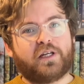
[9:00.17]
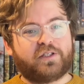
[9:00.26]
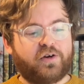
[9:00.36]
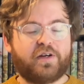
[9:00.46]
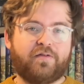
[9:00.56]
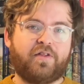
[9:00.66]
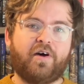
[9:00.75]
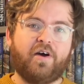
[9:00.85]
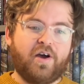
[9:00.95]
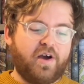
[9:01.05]
as good, if
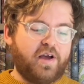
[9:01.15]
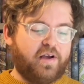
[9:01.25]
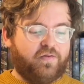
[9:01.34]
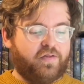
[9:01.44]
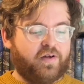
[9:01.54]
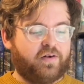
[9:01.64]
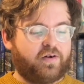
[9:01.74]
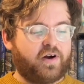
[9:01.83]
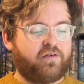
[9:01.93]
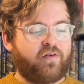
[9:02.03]
the
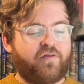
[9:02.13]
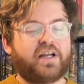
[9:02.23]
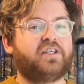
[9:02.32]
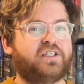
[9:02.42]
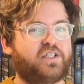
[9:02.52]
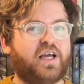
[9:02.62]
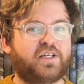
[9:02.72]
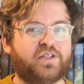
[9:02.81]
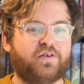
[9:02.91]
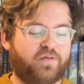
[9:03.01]
kind of revenge
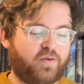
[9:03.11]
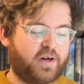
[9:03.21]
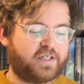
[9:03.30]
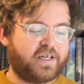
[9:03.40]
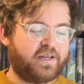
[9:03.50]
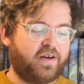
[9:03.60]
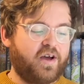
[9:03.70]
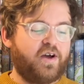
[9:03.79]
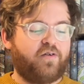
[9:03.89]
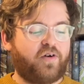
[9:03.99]
section of, well, I'd say the
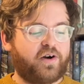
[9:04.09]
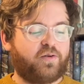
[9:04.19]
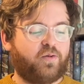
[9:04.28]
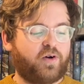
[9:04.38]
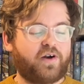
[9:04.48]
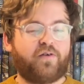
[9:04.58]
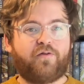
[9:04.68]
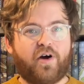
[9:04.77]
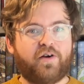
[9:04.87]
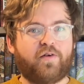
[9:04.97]
final kind of
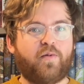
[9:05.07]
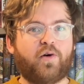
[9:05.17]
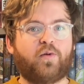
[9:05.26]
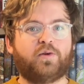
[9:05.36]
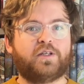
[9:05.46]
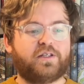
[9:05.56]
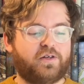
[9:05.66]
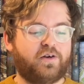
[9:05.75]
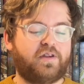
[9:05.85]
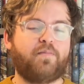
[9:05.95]
third of the book wasn't as
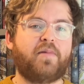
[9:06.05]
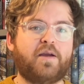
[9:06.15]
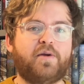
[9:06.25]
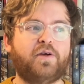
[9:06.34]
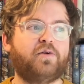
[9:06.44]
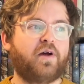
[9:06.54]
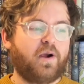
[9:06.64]
good, then maybe you'd